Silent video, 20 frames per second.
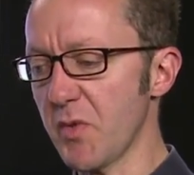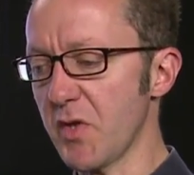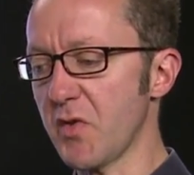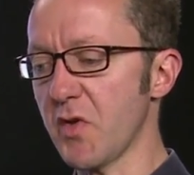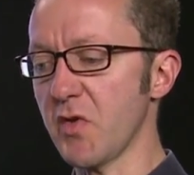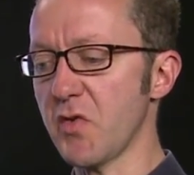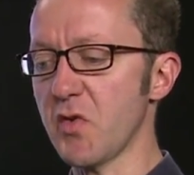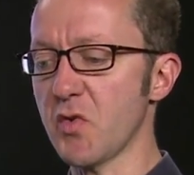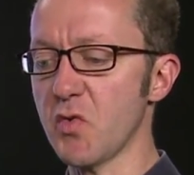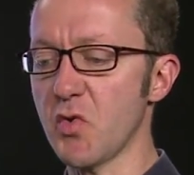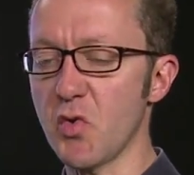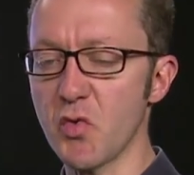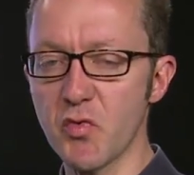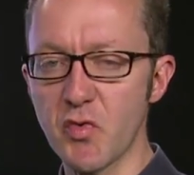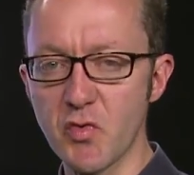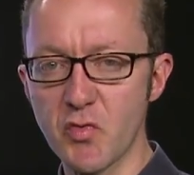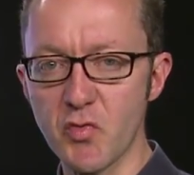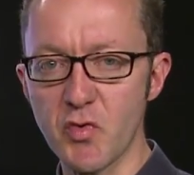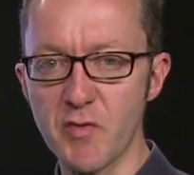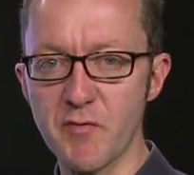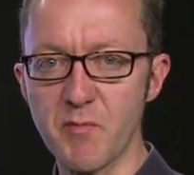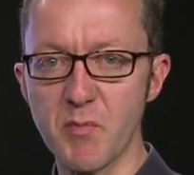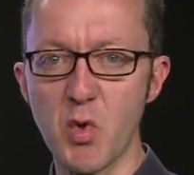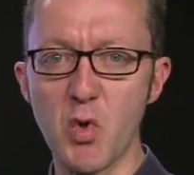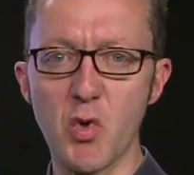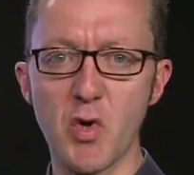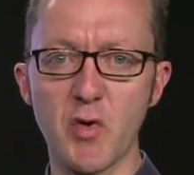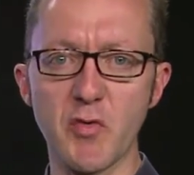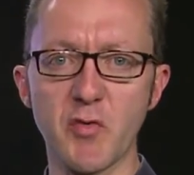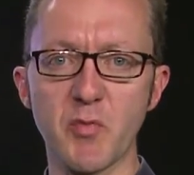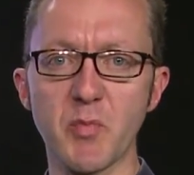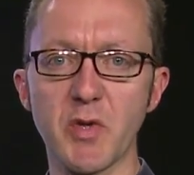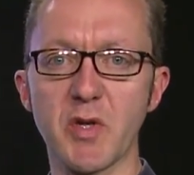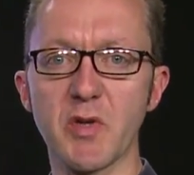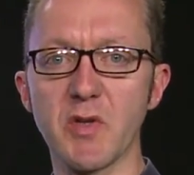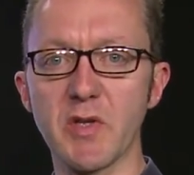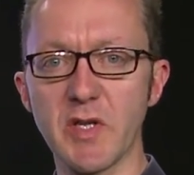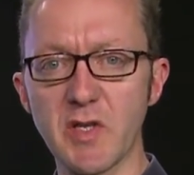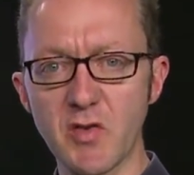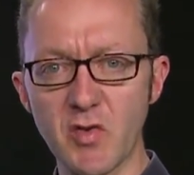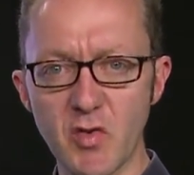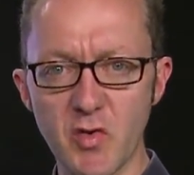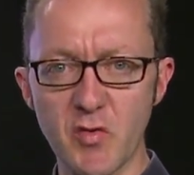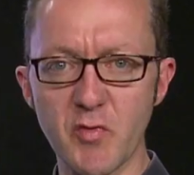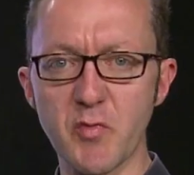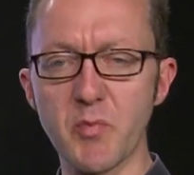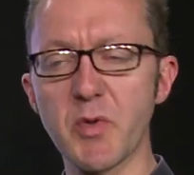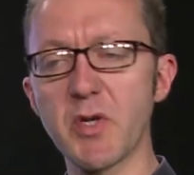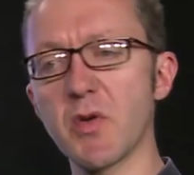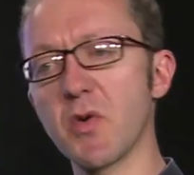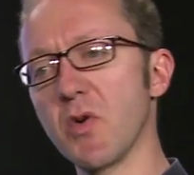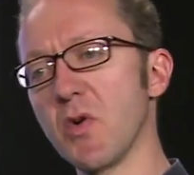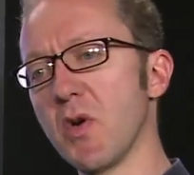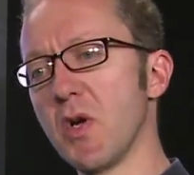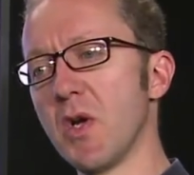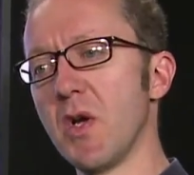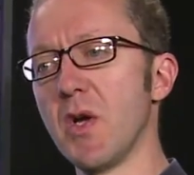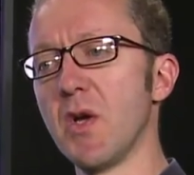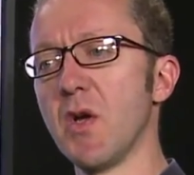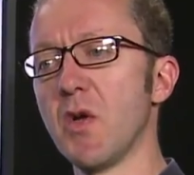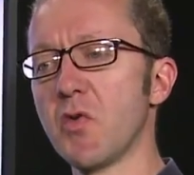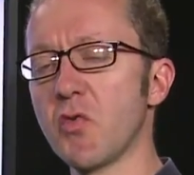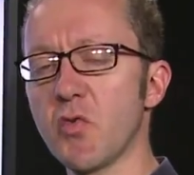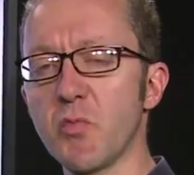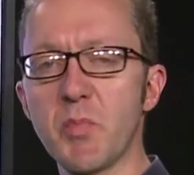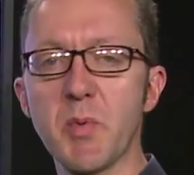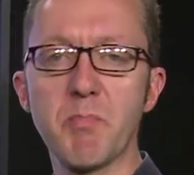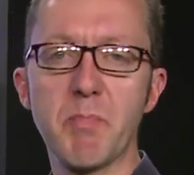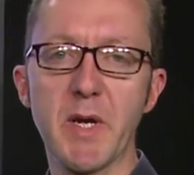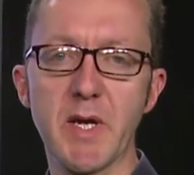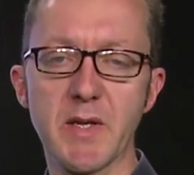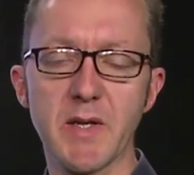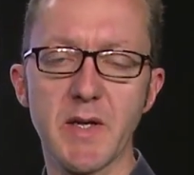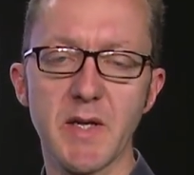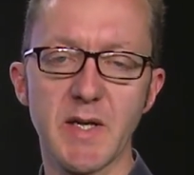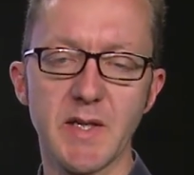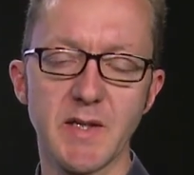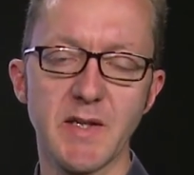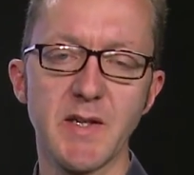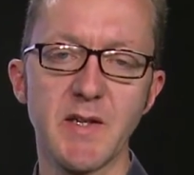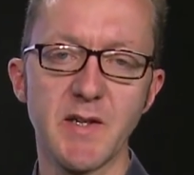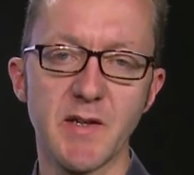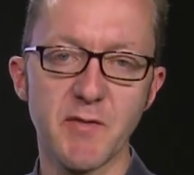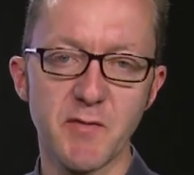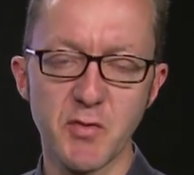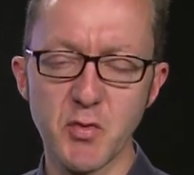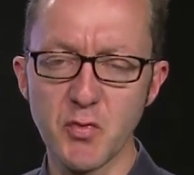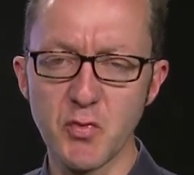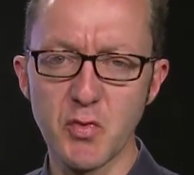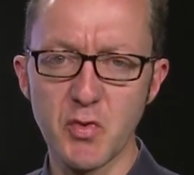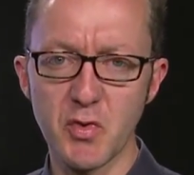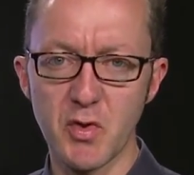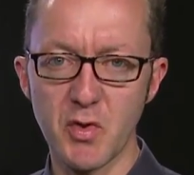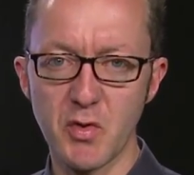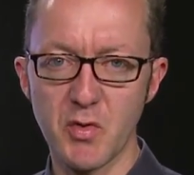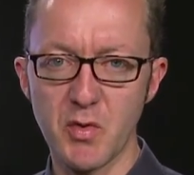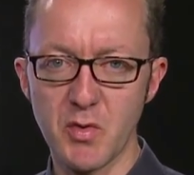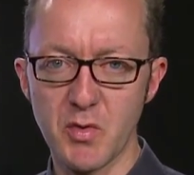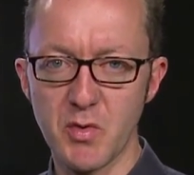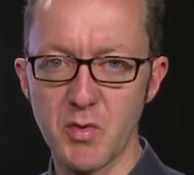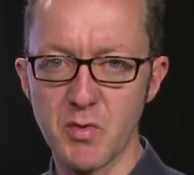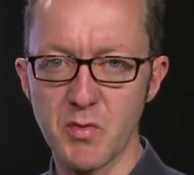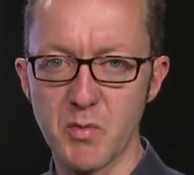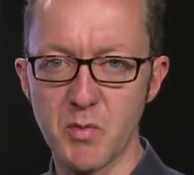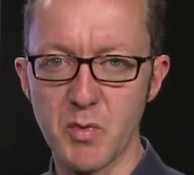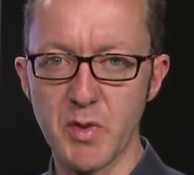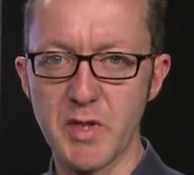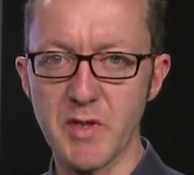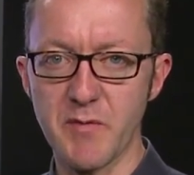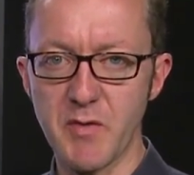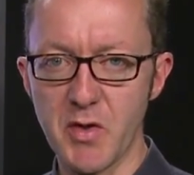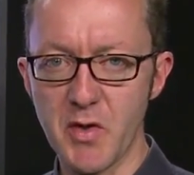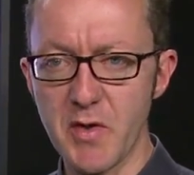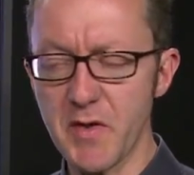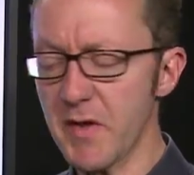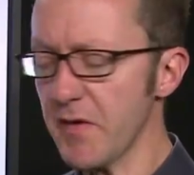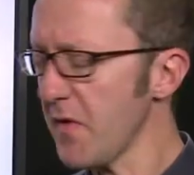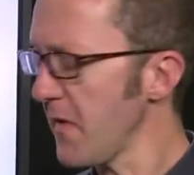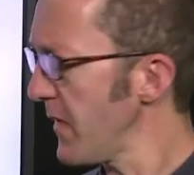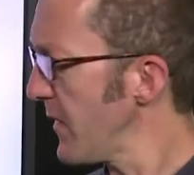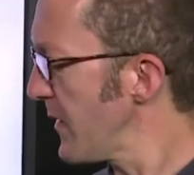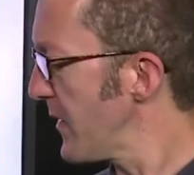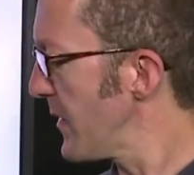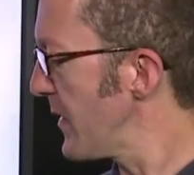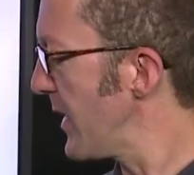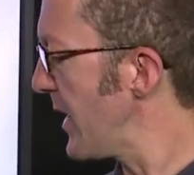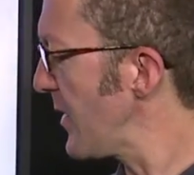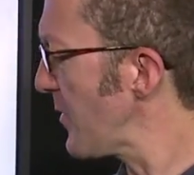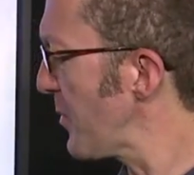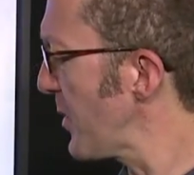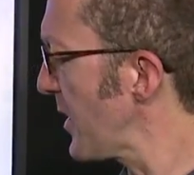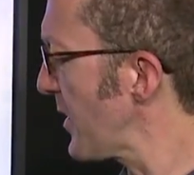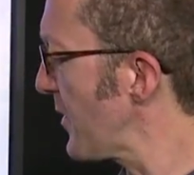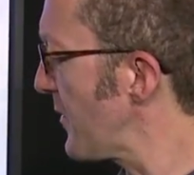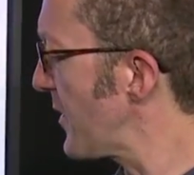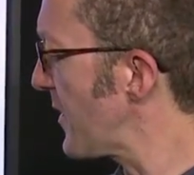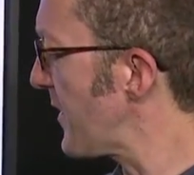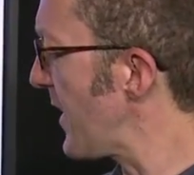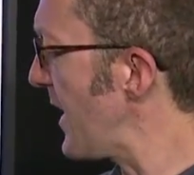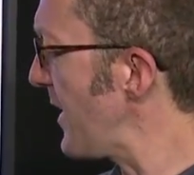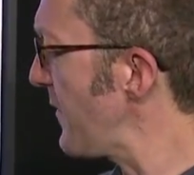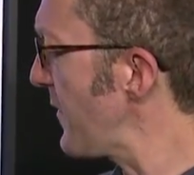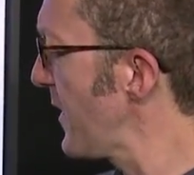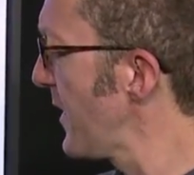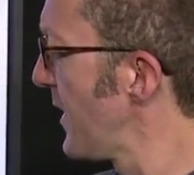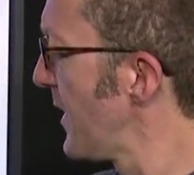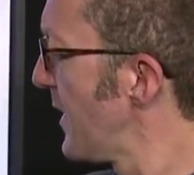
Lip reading: It doesn't cause it to have more offspring or less offspring, or to be better at eating food or whatever other aspect of its life.